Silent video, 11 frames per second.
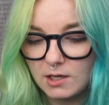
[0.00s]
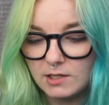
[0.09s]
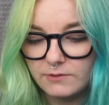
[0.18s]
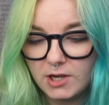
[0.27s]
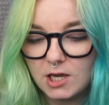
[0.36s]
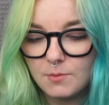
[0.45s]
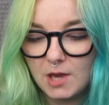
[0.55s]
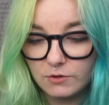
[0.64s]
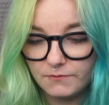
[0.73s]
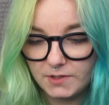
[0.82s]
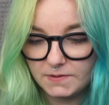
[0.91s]
Graham,
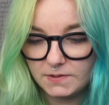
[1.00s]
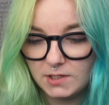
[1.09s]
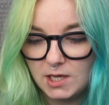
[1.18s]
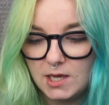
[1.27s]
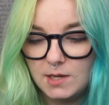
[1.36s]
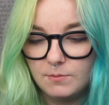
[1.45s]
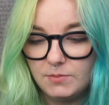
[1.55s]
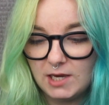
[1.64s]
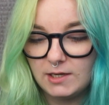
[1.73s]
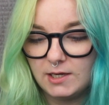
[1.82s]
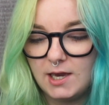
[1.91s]
Elvis,
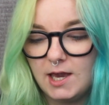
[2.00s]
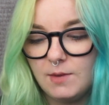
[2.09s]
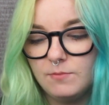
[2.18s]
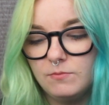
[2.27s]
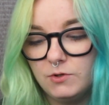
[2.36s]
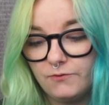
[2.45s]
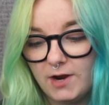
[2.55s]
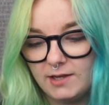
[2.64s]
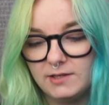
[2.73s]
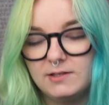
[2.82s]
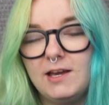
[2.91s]
Bianca and
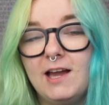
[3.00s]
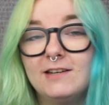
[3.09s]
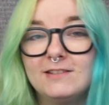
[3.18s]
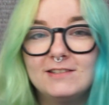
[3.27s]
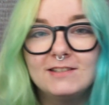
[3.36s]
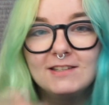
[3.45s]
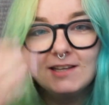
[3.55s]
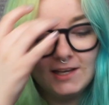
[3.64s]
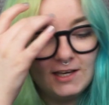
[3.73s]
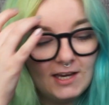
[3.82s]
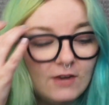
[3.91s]
Meringue, and
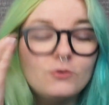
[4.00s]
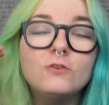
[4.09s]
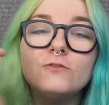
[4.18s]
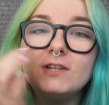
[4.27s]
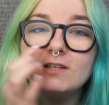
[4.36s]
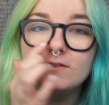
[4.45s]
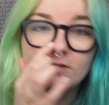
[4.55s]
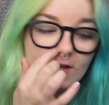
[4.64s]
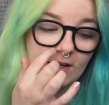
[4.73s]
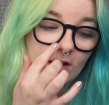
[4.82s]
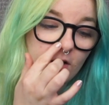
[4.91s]
I've got really
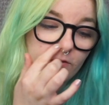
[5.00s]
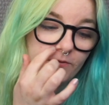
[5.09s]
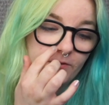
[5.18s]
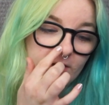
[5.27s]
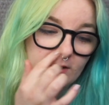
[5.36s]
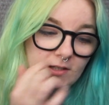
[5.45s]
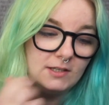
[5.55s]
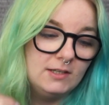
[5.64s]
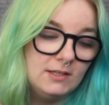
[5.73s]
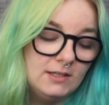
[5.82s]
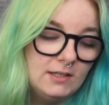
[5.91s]
like fun
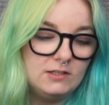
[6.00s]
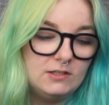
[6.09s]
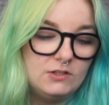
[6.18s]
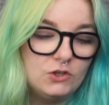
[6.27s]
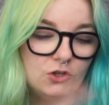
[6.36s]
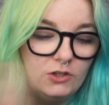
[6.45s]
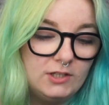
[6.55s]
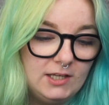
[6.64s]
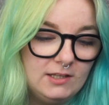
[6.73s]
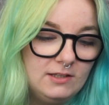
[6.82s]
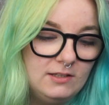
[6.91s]
sort of looking